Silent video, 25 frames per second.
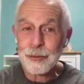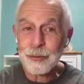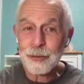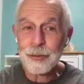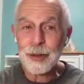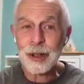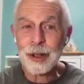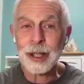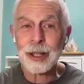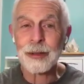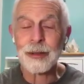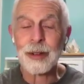
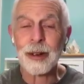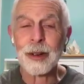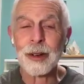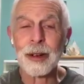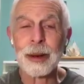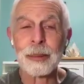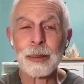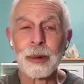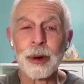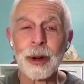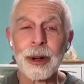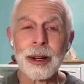Really,
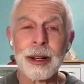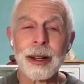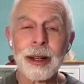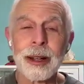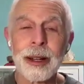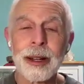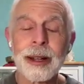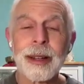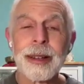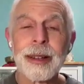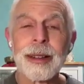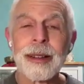very important.